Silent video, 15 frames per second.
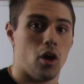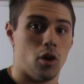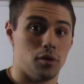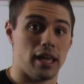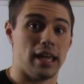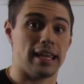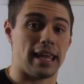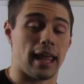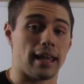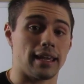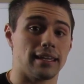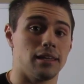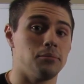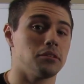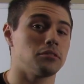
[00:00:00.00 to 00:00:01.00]
Okay, gang,
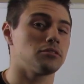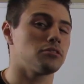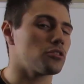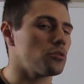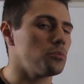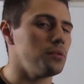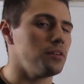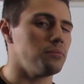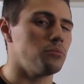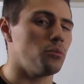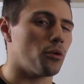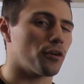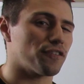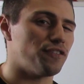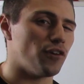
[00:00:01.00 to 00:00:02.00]
give me a little bit
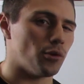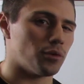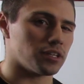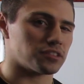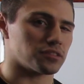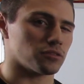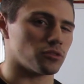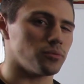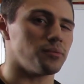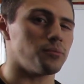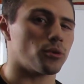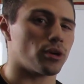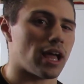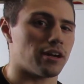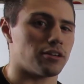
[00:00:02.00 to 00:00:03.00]
more focus, a little bit
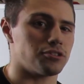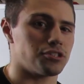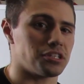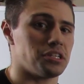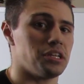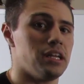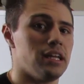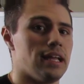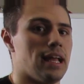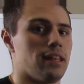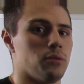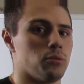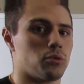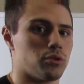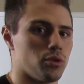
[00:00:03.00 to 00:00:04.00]
more energy,
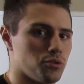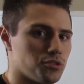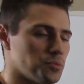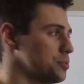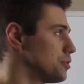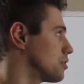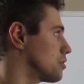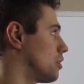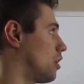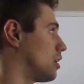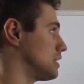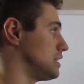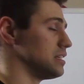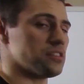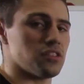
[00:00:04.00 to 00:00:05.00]
and then we'll close the book
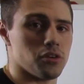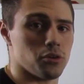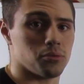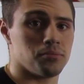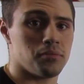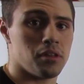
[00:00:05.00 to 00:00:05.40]
on E2.